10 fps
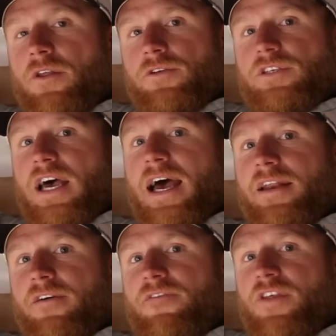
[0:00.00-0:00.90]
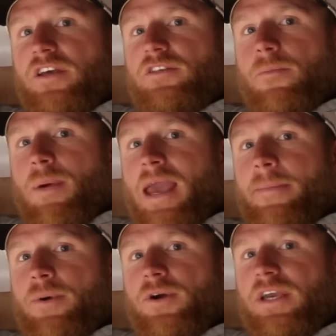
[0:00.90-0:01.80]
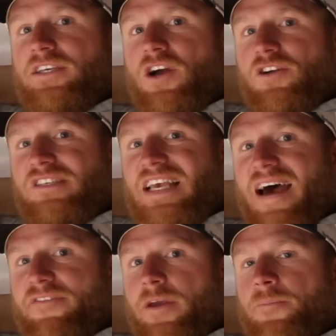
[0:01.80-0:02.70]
other side of this paper is our soffit.